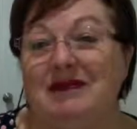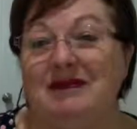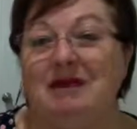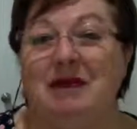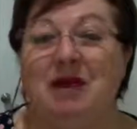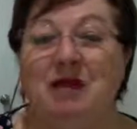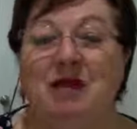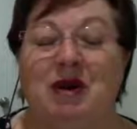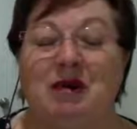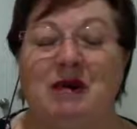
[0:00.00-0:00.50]

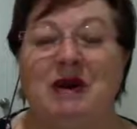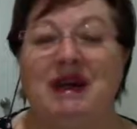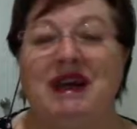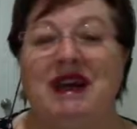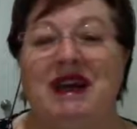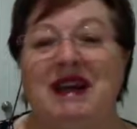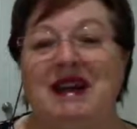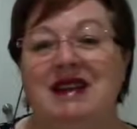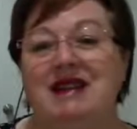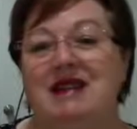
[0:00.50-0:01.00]
But what we
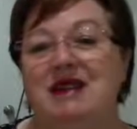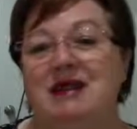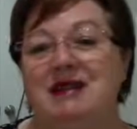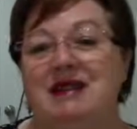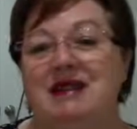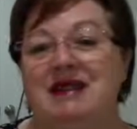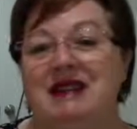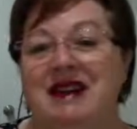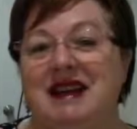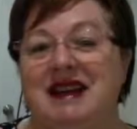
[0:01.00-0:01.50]
can do
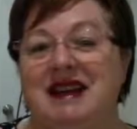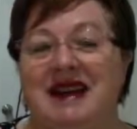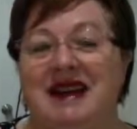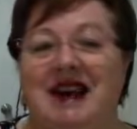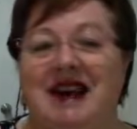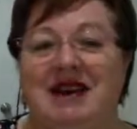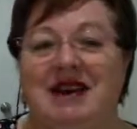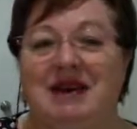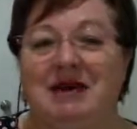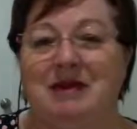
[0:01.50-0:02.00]
is take
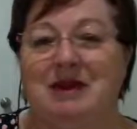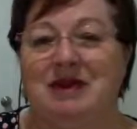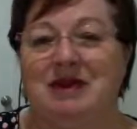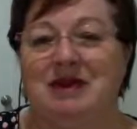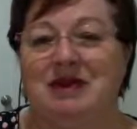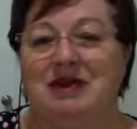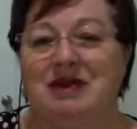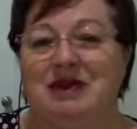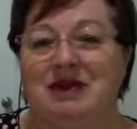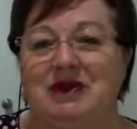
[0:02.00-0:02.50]
our
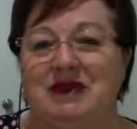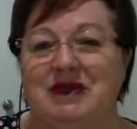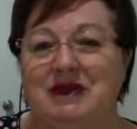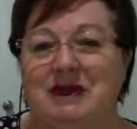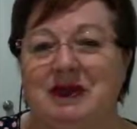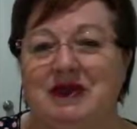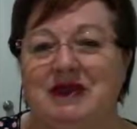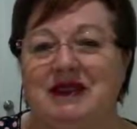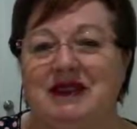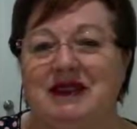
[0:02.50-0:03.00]
emotional
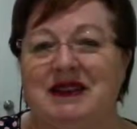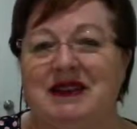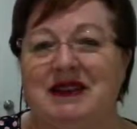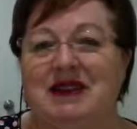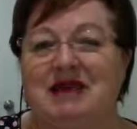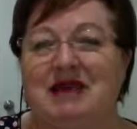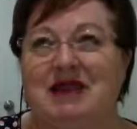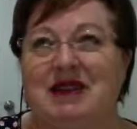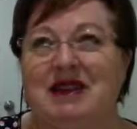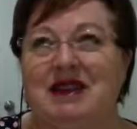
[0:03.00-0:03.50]
response and go,
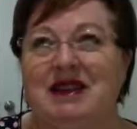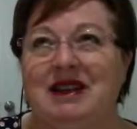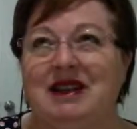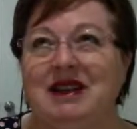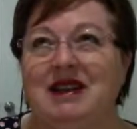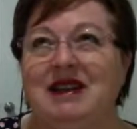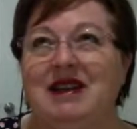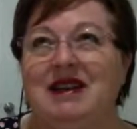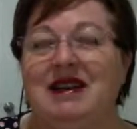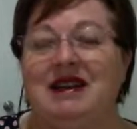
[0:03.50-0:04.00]
right,
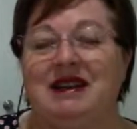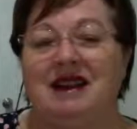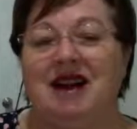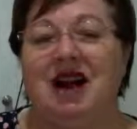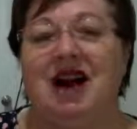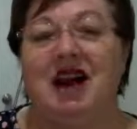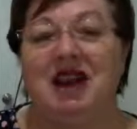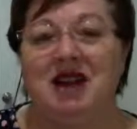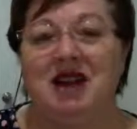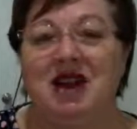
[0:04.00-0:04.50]

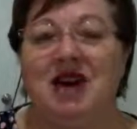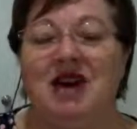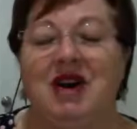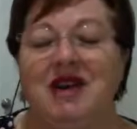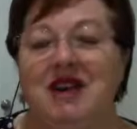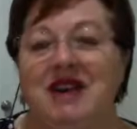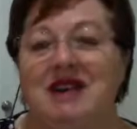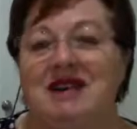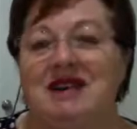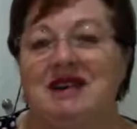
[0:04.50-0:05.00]
I
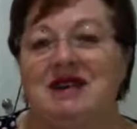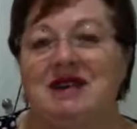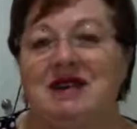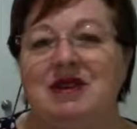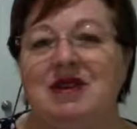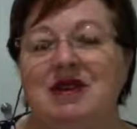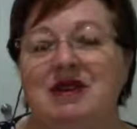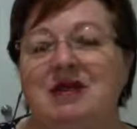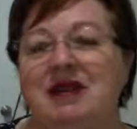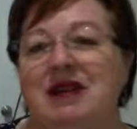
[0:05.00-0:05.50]
know that's
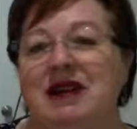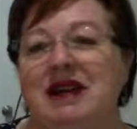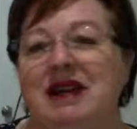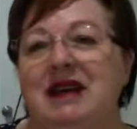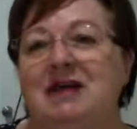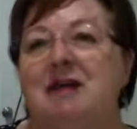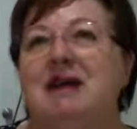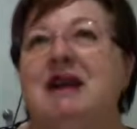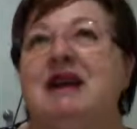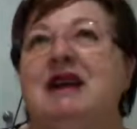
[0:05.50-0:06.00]
not who I
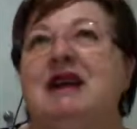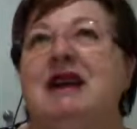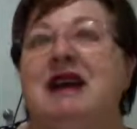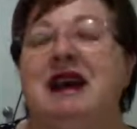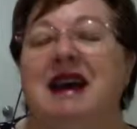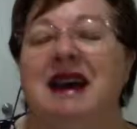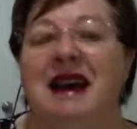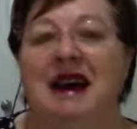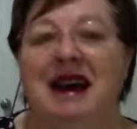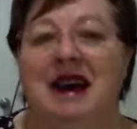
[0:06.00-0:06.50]
am.
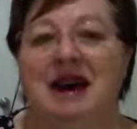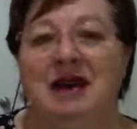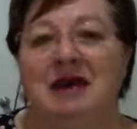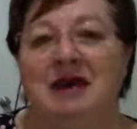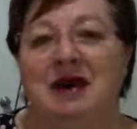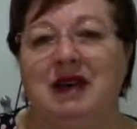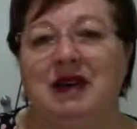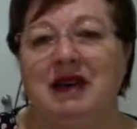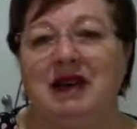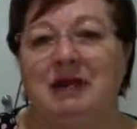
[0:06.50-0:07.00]
How
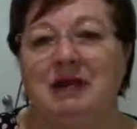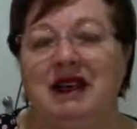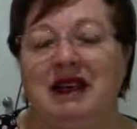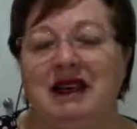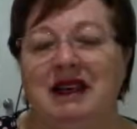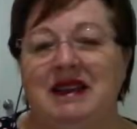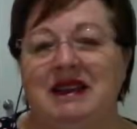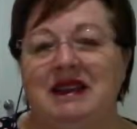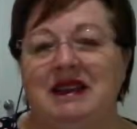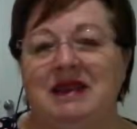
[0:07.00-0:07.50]
do I
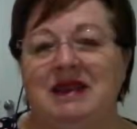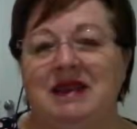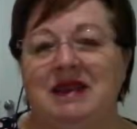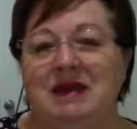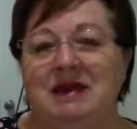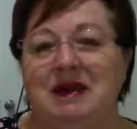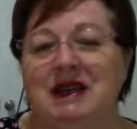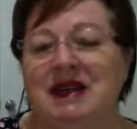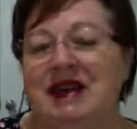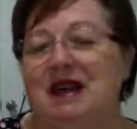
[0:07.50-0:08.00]
begin
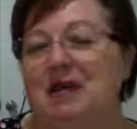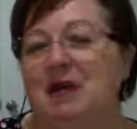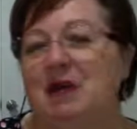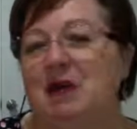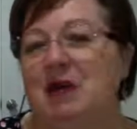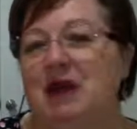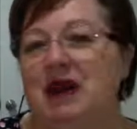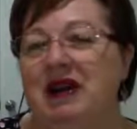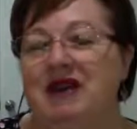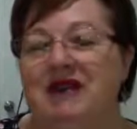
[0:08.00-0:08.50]
to become
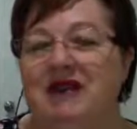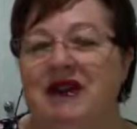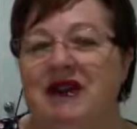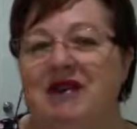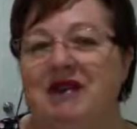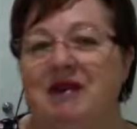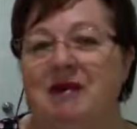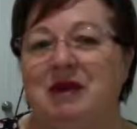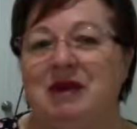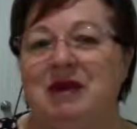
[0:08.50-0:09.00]
aware of
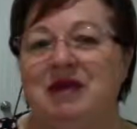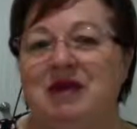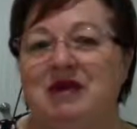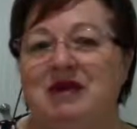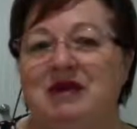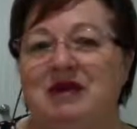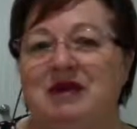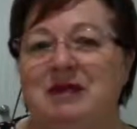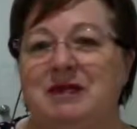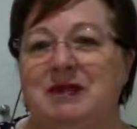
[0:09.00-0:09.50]
that
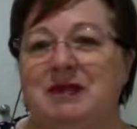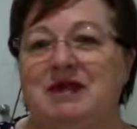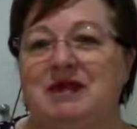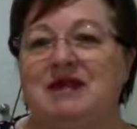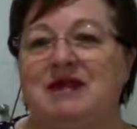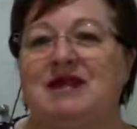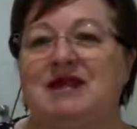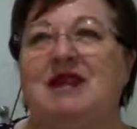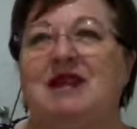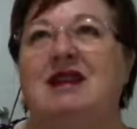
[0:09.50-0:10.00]
emotional
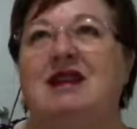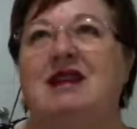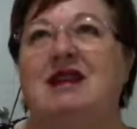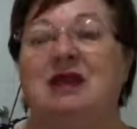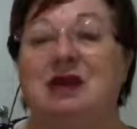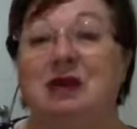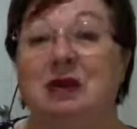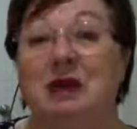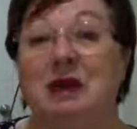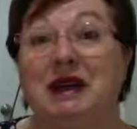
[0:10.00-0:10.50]
response a
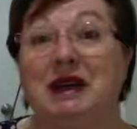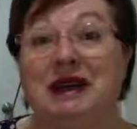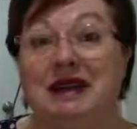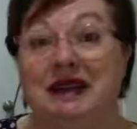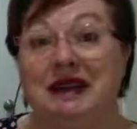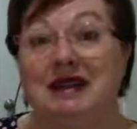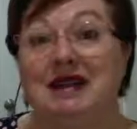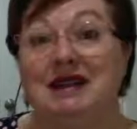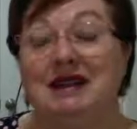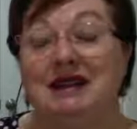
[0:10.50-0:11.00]
lot
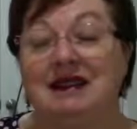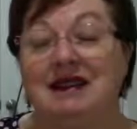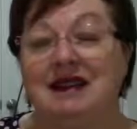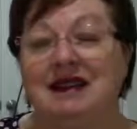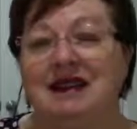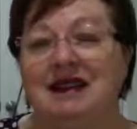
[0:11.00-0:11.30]
quicker?